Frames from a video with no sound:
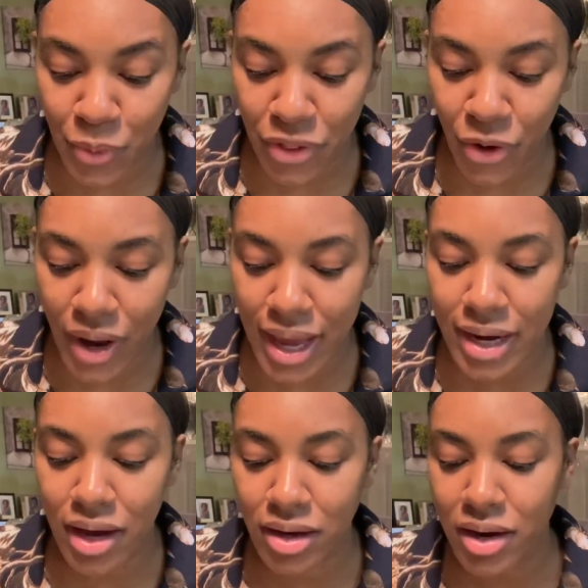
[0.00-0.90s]
with her
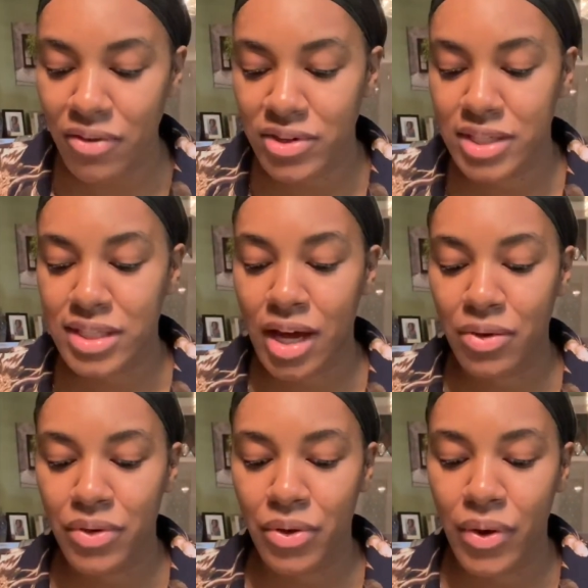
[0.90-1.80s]
head uncovered
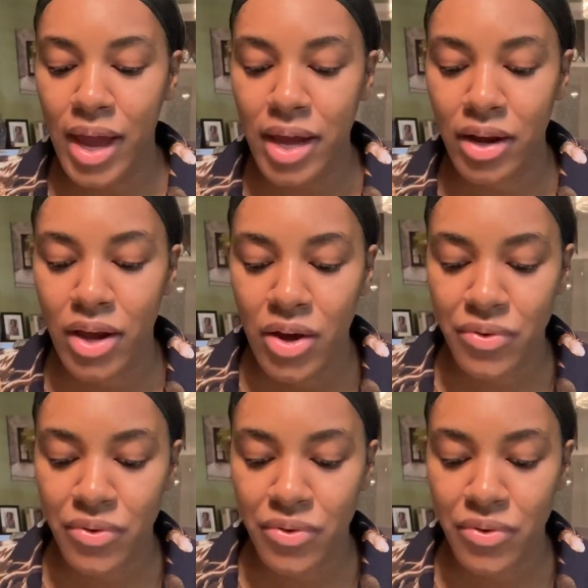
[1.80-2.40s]
dishonoreth her head,